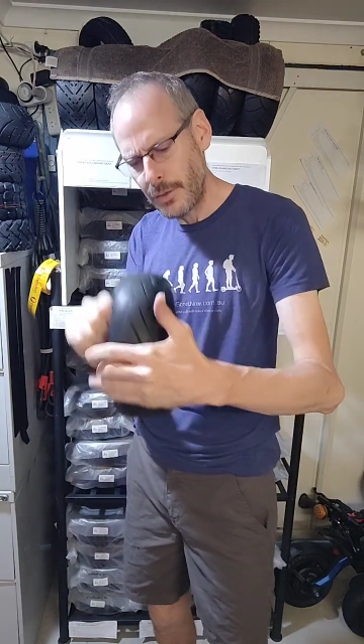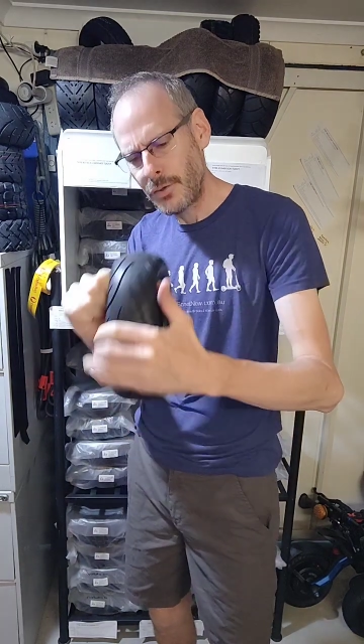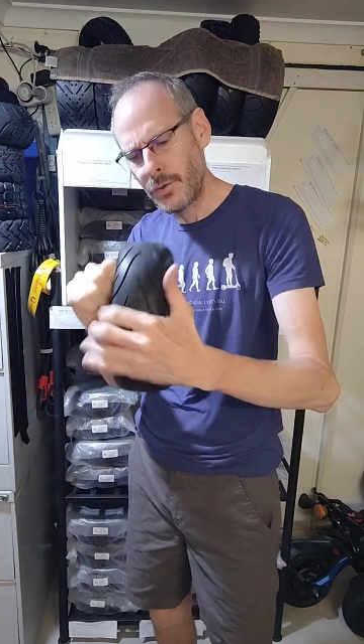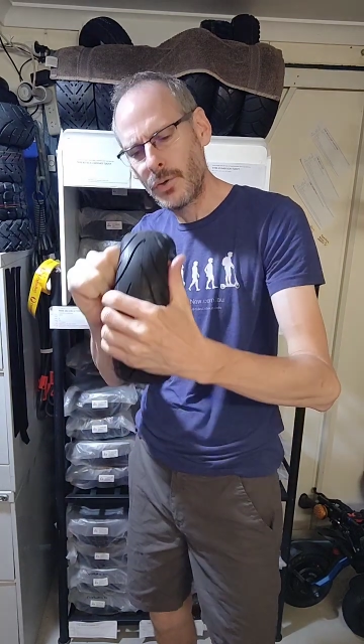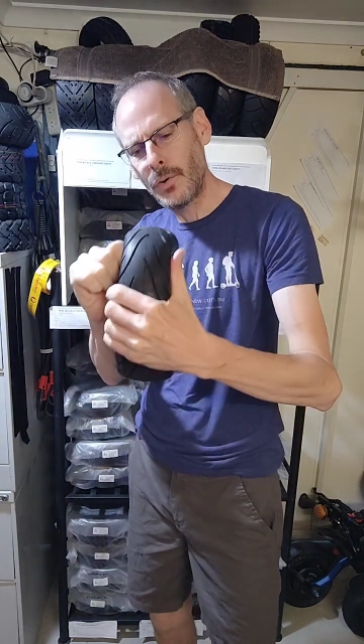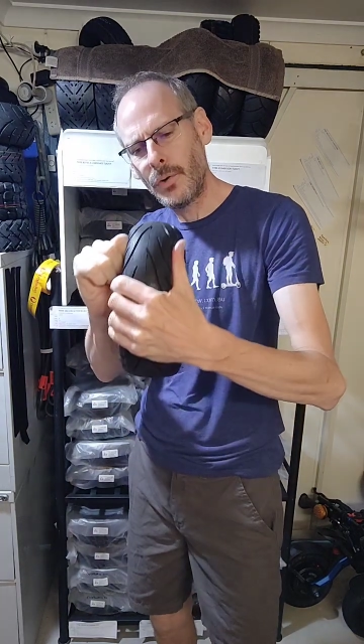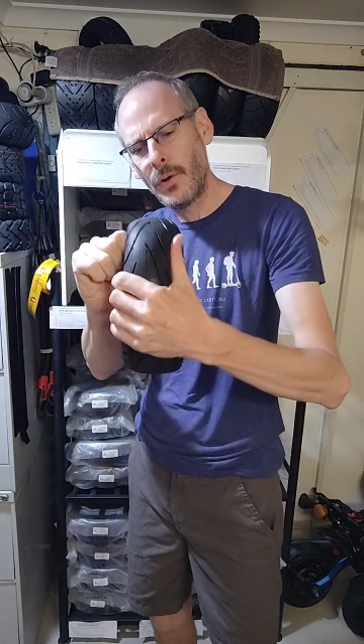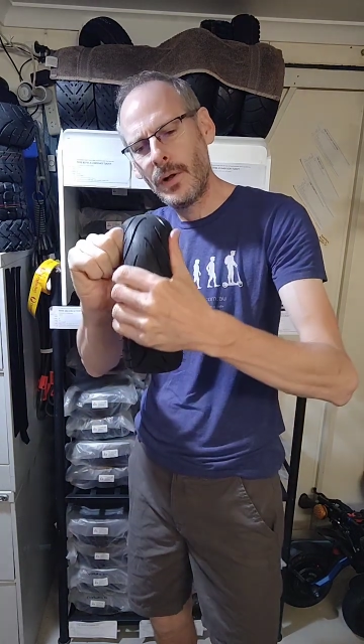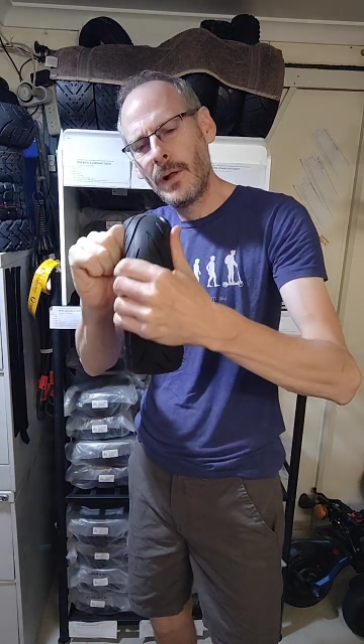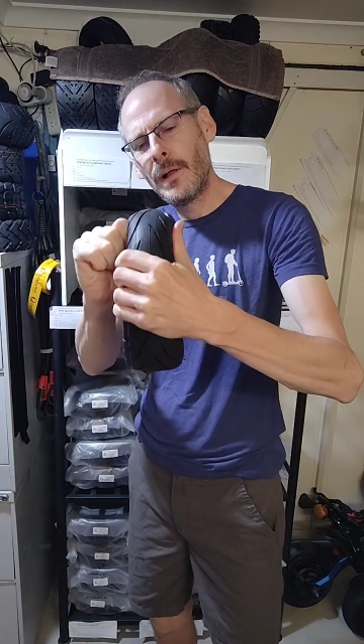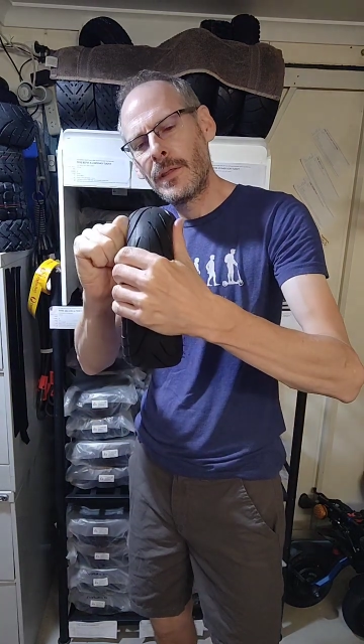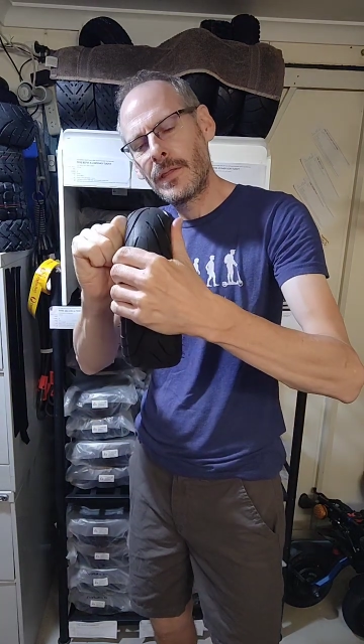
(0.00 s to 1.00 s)
sure
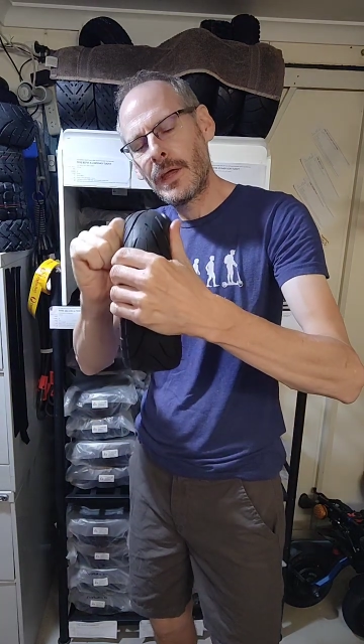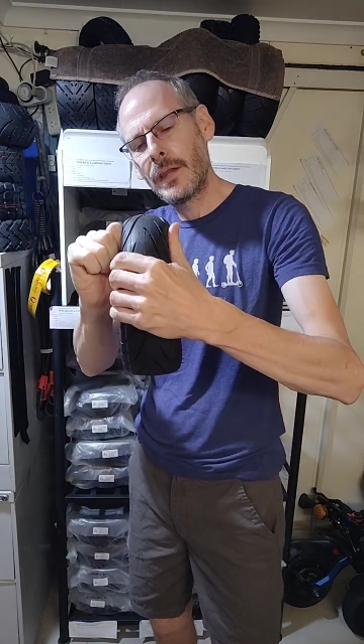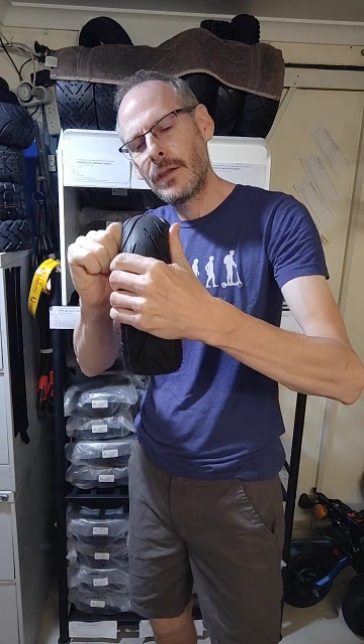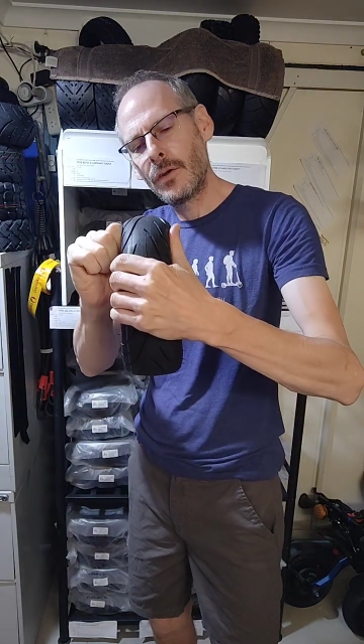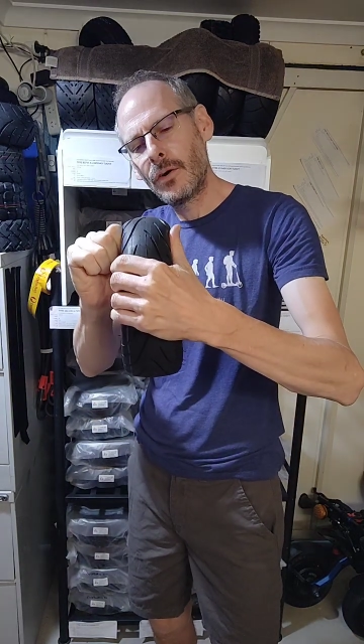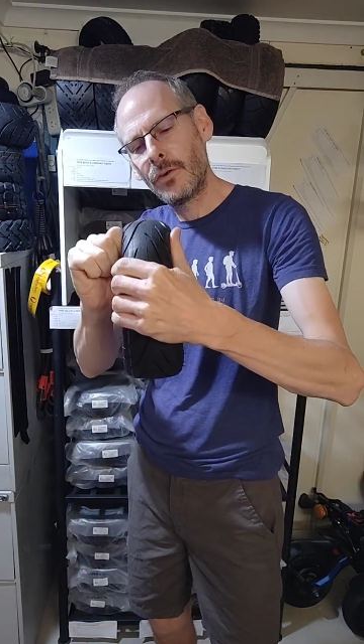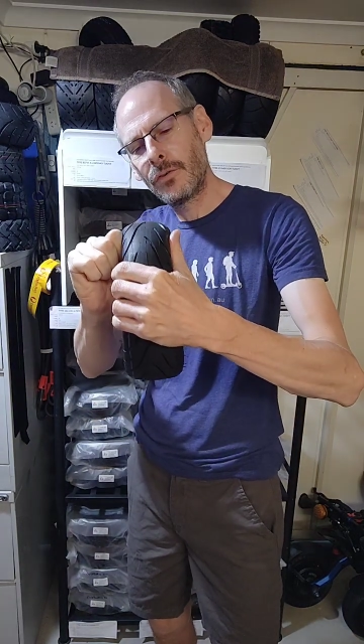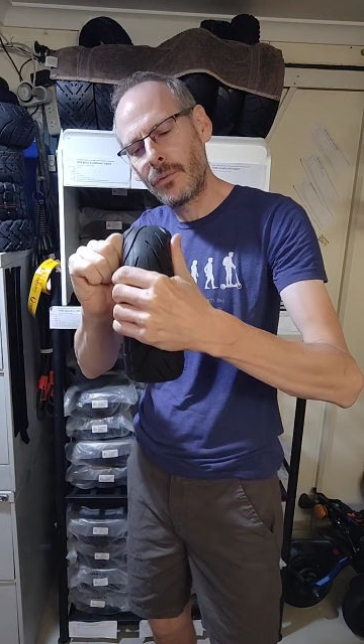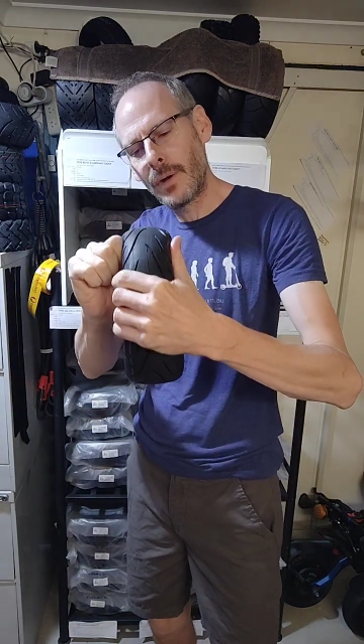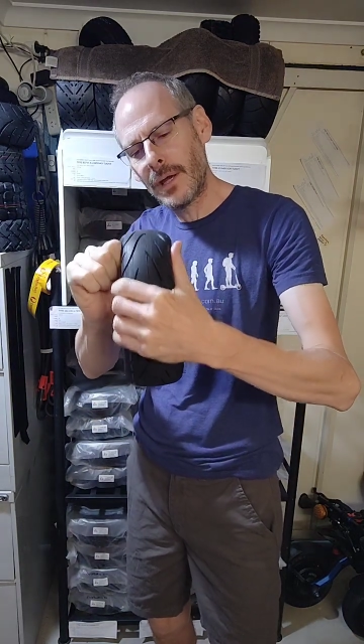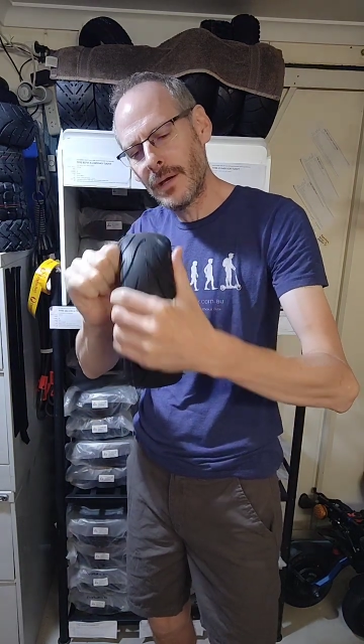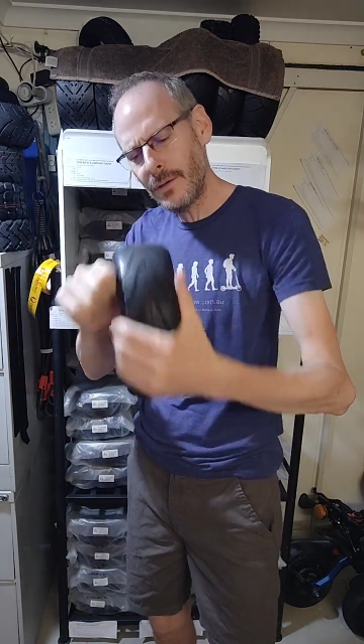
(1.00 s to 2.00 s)
they're the nice
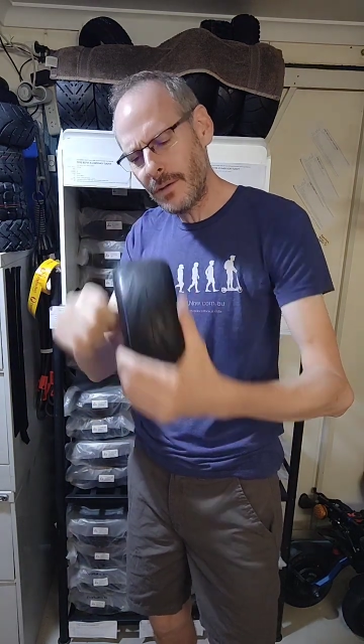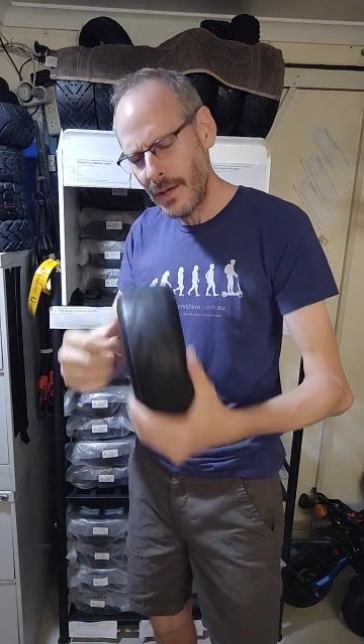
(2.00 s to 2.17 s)
round,